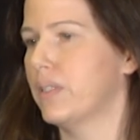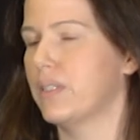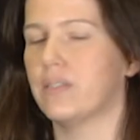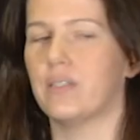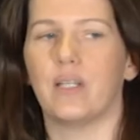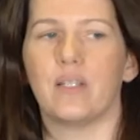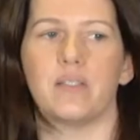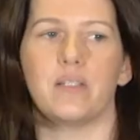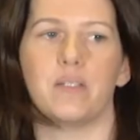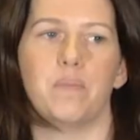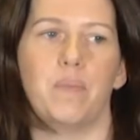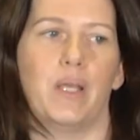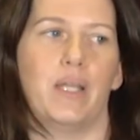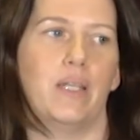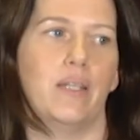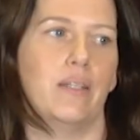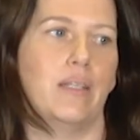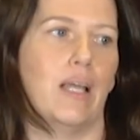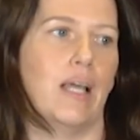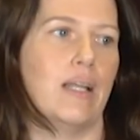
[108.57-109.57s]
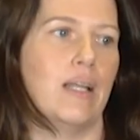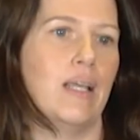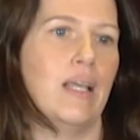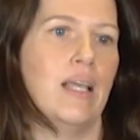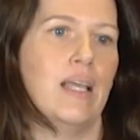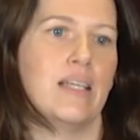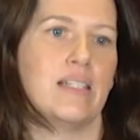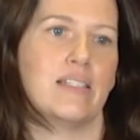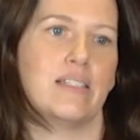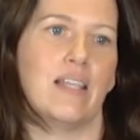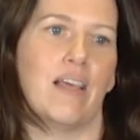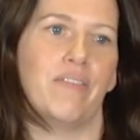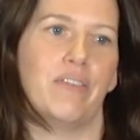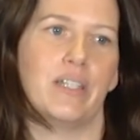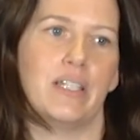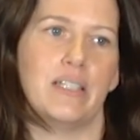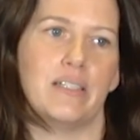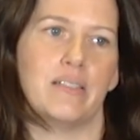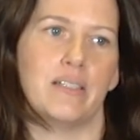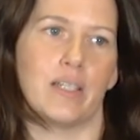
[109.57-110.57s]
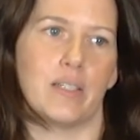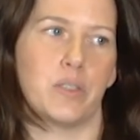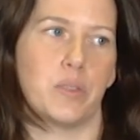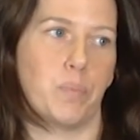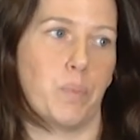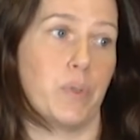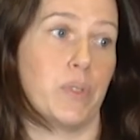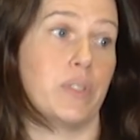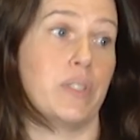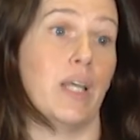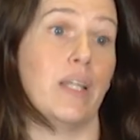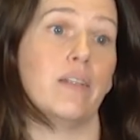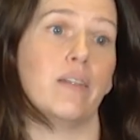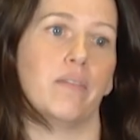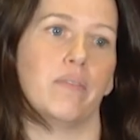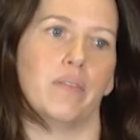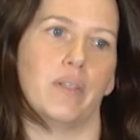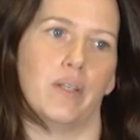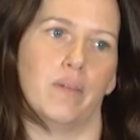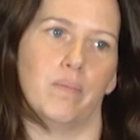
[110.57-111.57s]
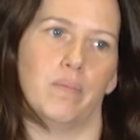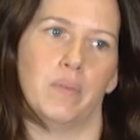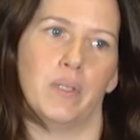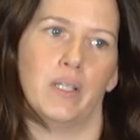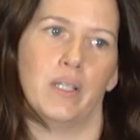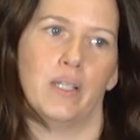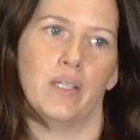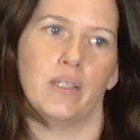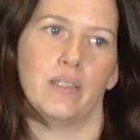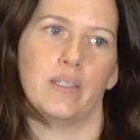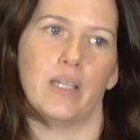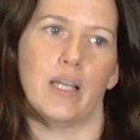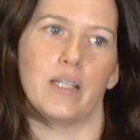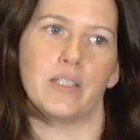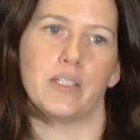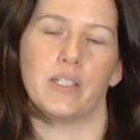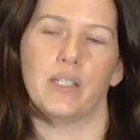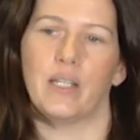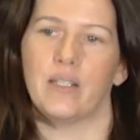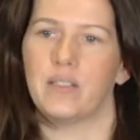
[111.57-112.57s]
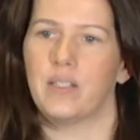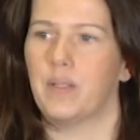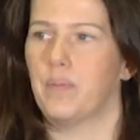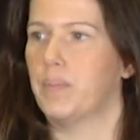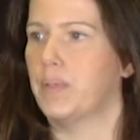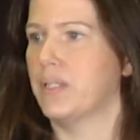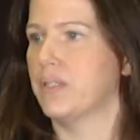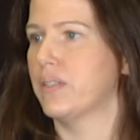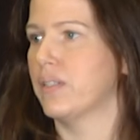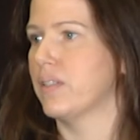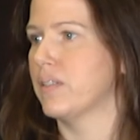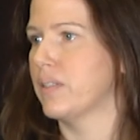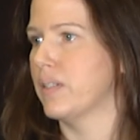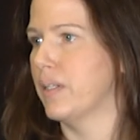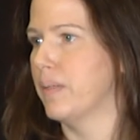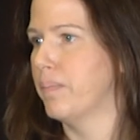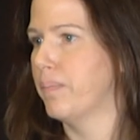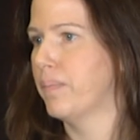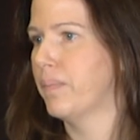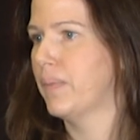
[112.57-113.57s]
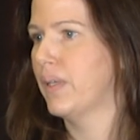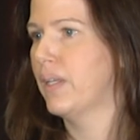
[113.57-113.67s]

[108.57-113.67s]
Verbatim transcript: it's estimated that 76% of them touch an SAP system.